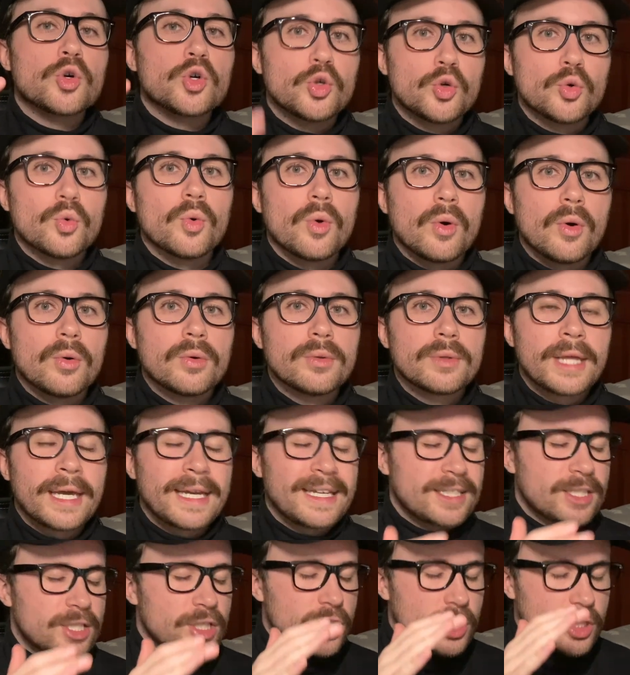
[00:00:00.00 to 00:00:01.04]
cool.
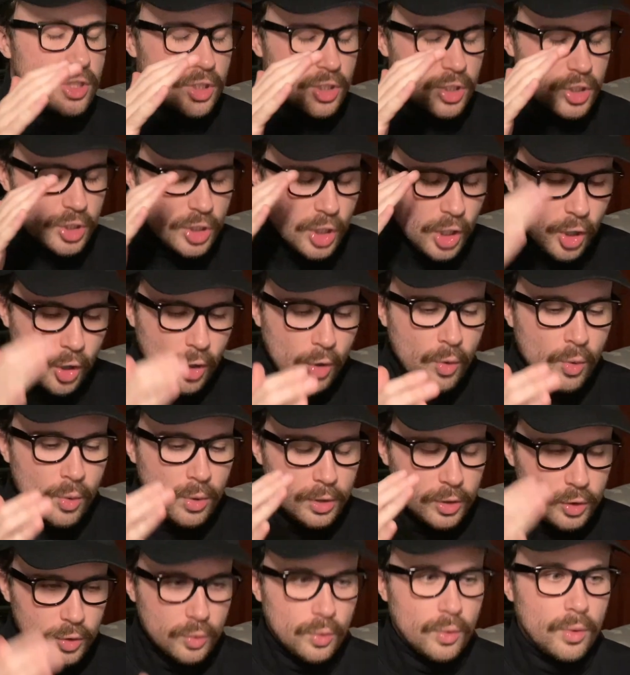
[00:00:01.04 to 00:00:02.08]
Like,
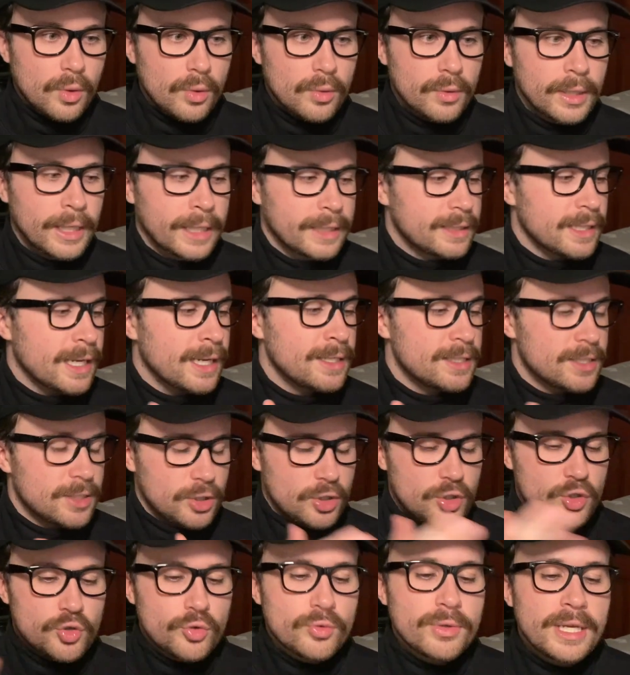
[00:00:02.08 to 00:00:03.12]
so cool. Like, that is a
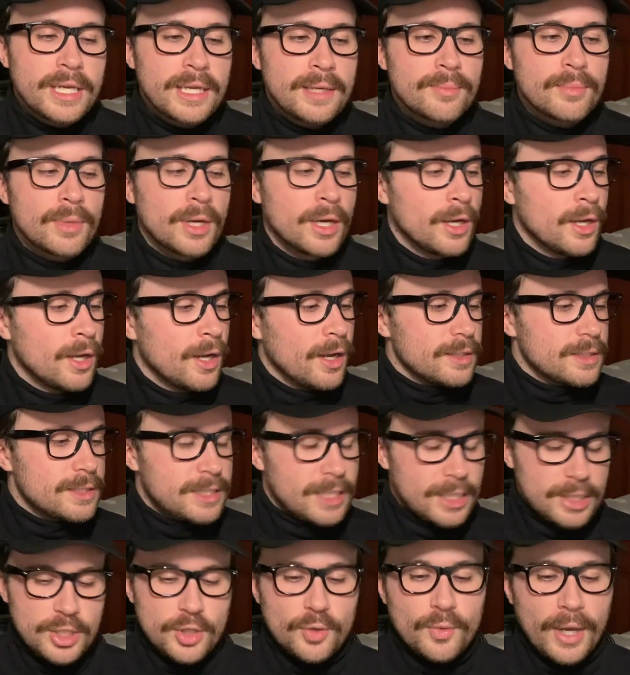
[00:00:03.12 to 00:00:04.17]
dream
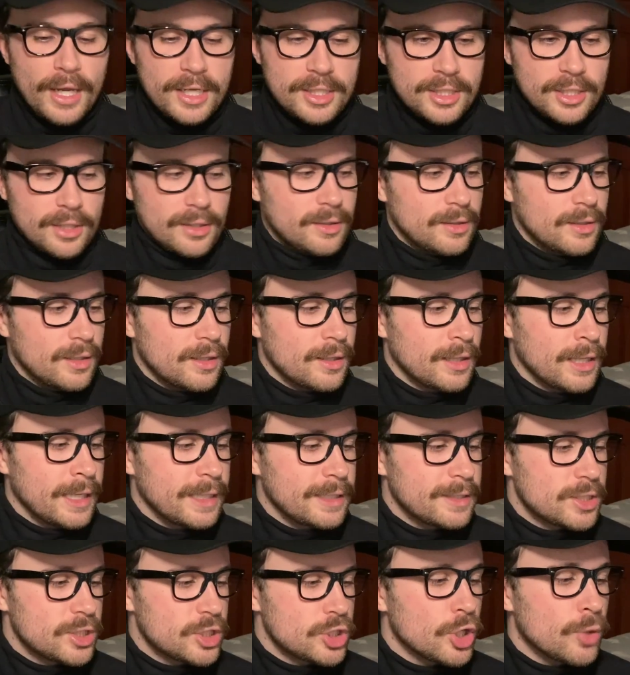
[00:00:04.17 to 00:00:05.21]
situation.
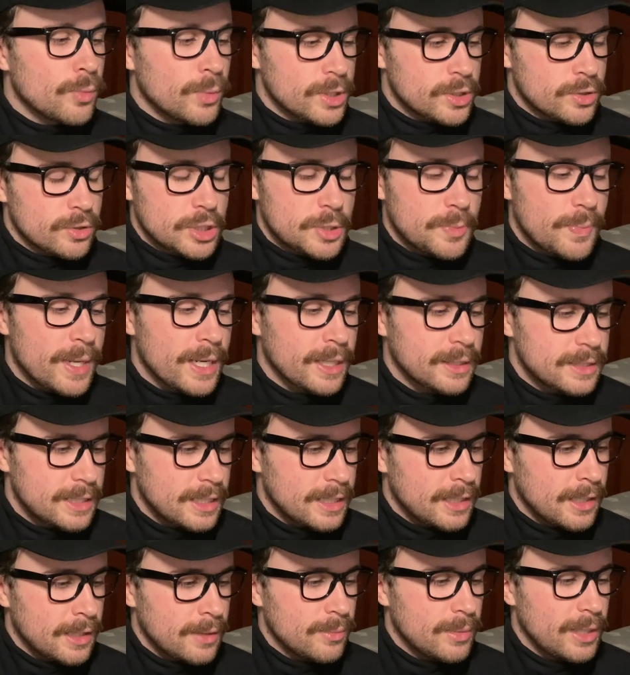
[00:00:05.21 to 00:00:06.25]
Like, so much respect to
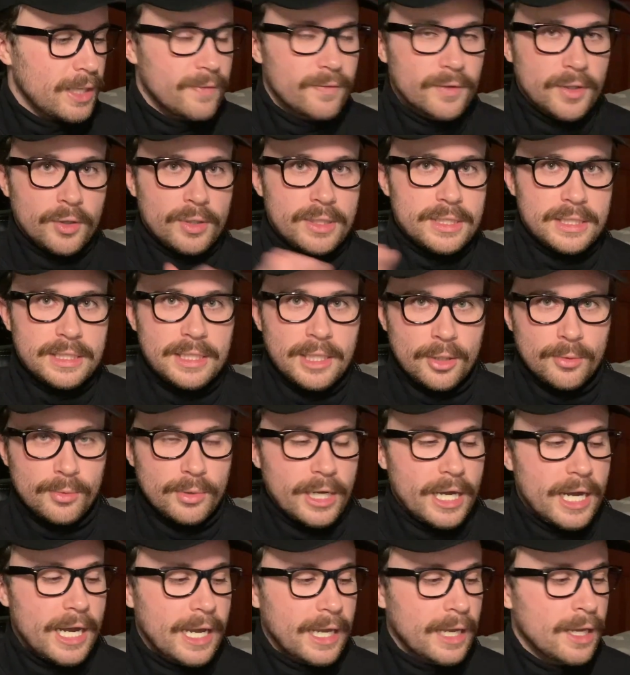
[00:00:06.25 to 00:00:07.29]
him, even though he's a terrible
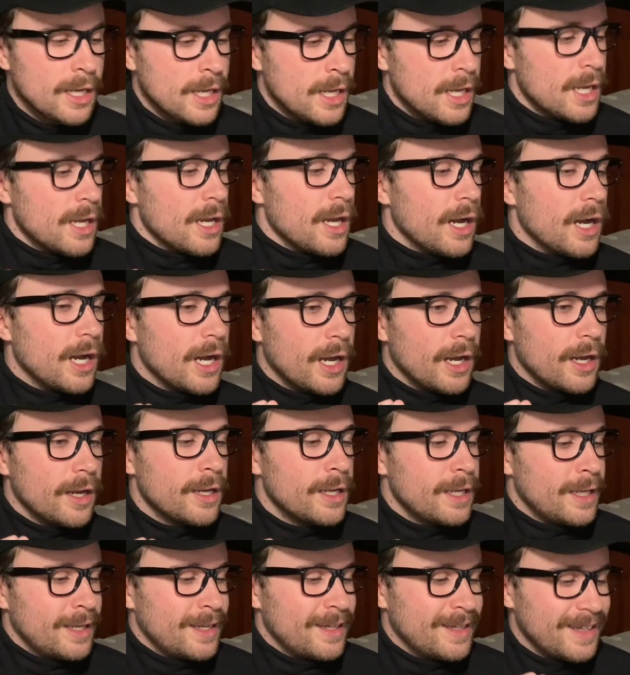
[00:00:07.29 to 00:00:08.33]
guy.
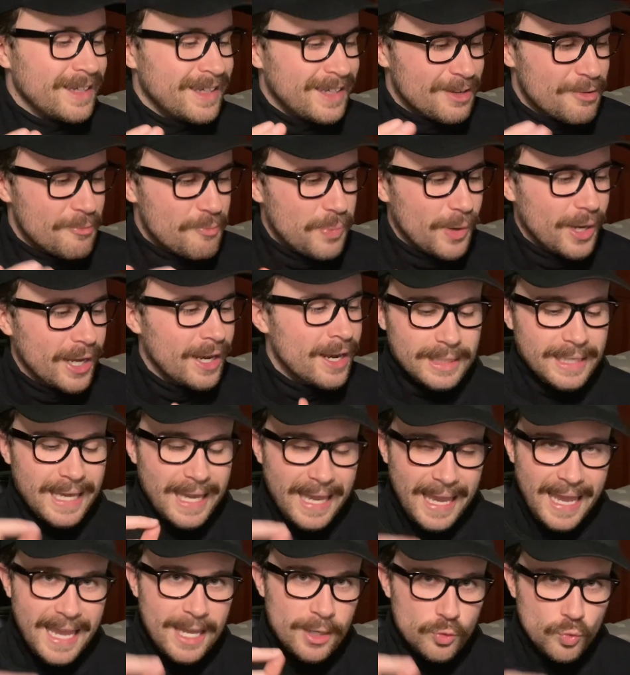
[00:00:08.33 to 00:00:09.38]
But
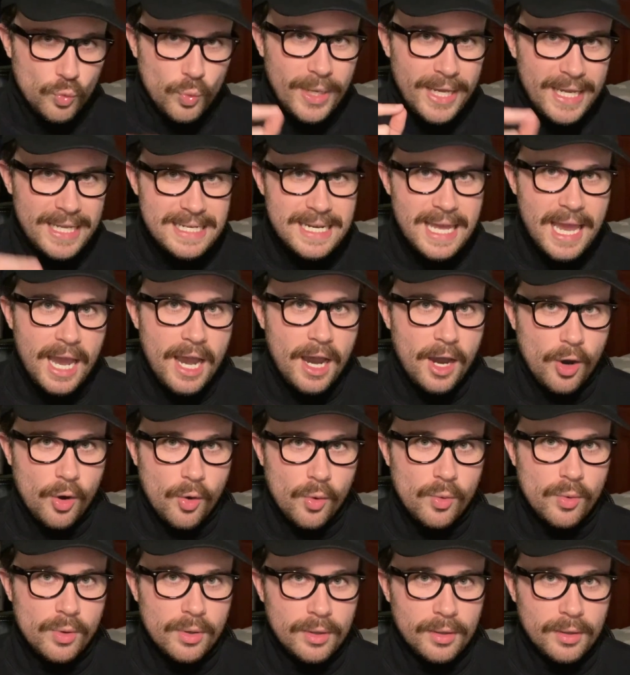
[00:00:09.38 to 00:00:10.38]
can we now